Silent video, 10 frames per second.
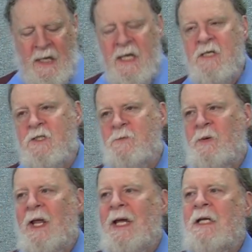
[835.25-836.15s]
he
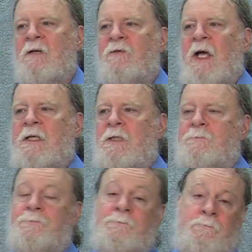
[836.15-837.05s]
explained, if I
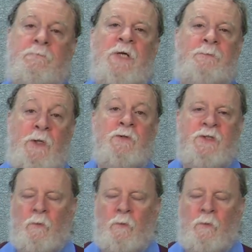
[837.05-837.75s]
can abuse